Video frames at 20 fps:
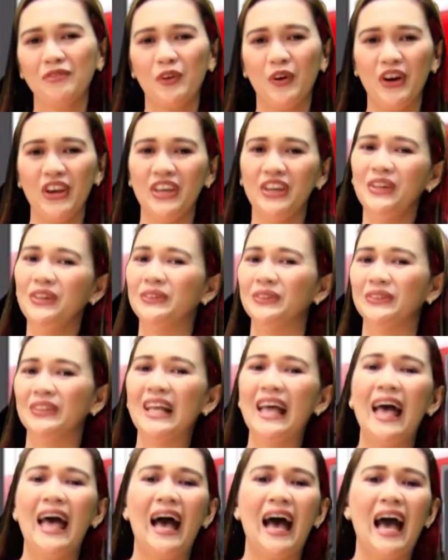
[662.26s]
for you.
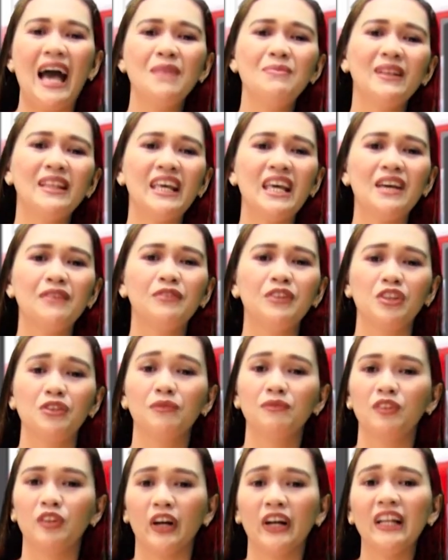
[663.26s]
I believe
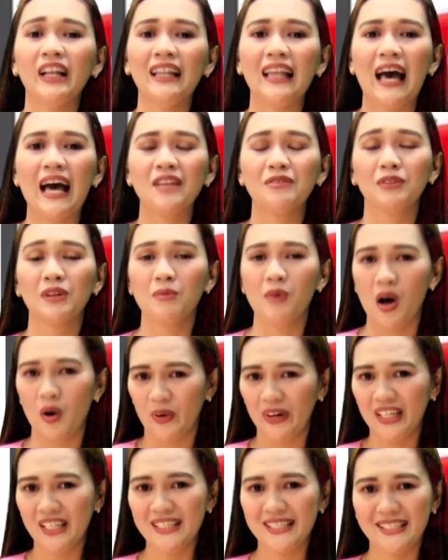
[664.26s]
you've learned a lot from
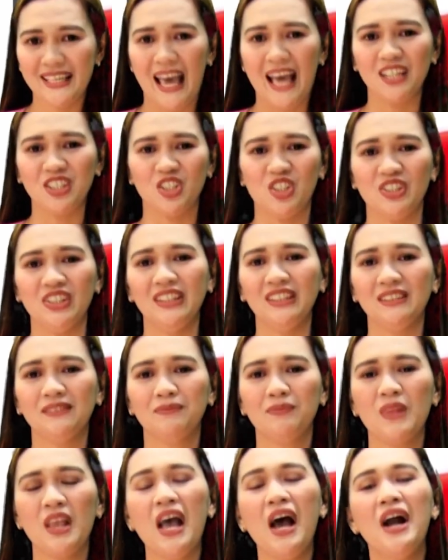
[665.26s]
our discussion.
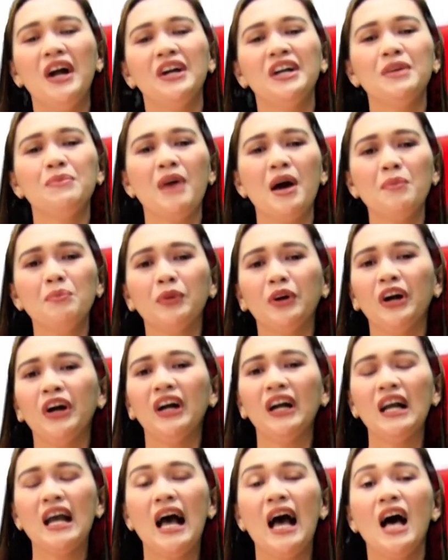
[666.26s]

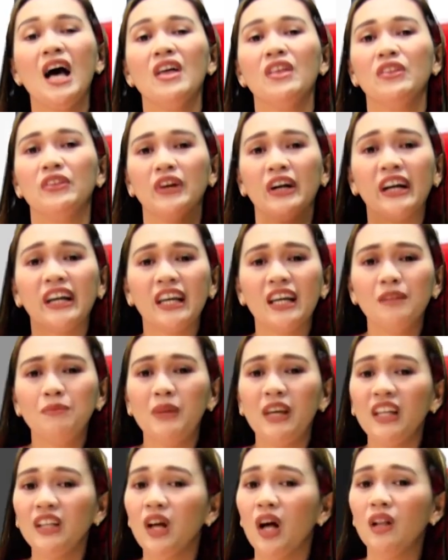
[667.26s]
Remember, there can
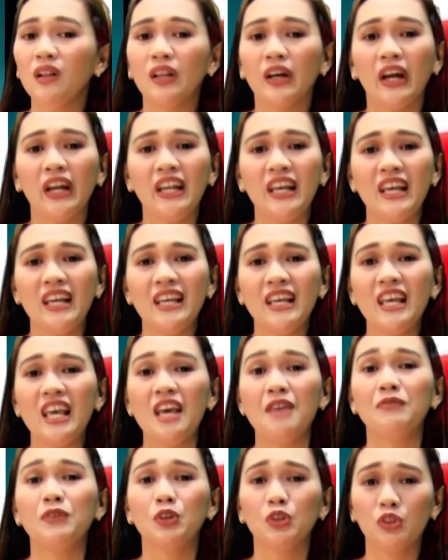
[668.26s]
be no learning
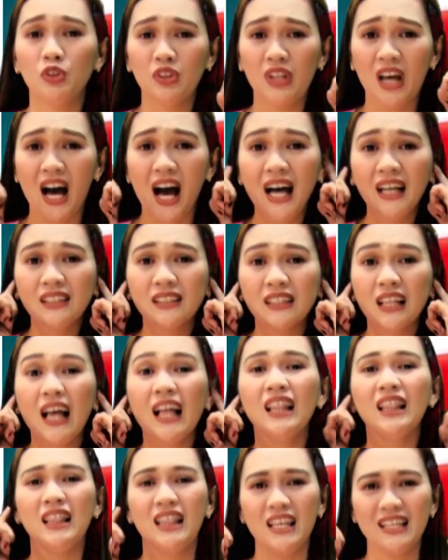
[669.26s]
if you do not
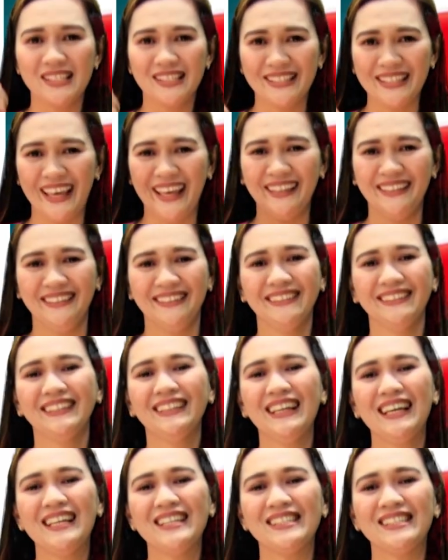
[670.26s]
listen.
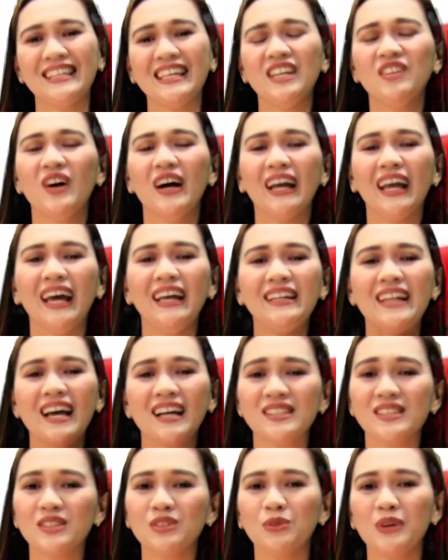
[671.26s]
See you again
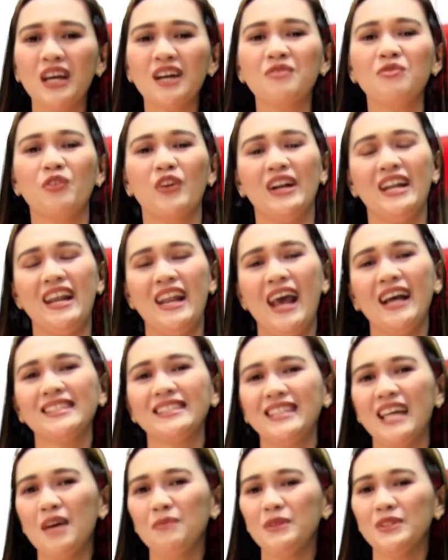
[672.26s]
next week for the
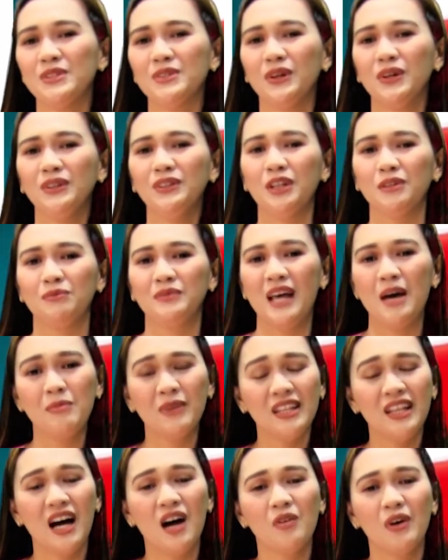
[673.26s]
next episode of
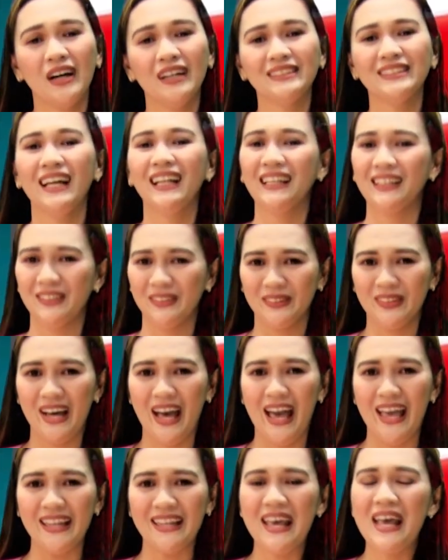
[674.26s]

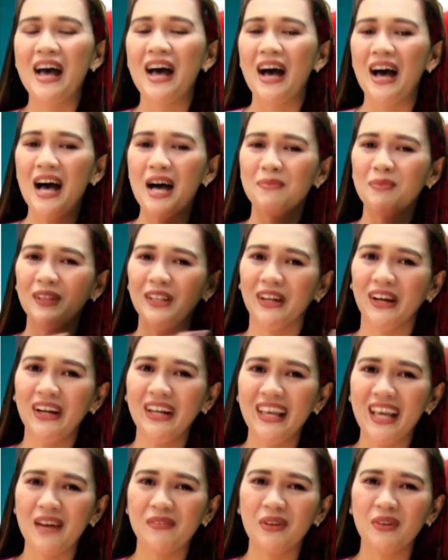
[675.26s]
tele-turuan. Happy
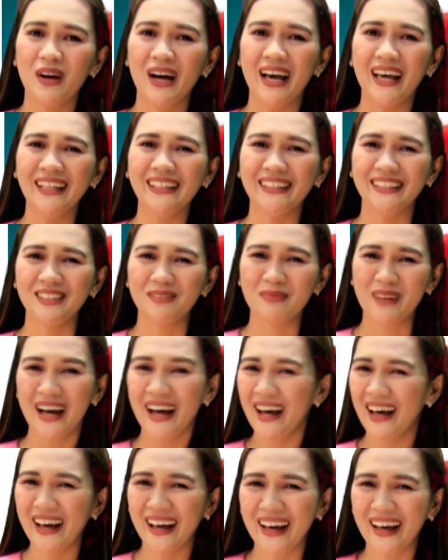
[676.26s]
learning, everyone!
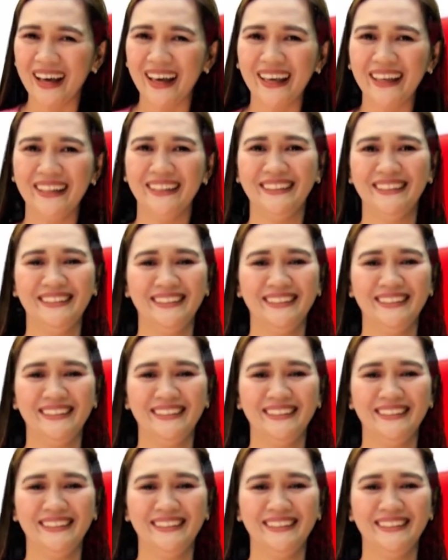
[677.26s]
Goodbye!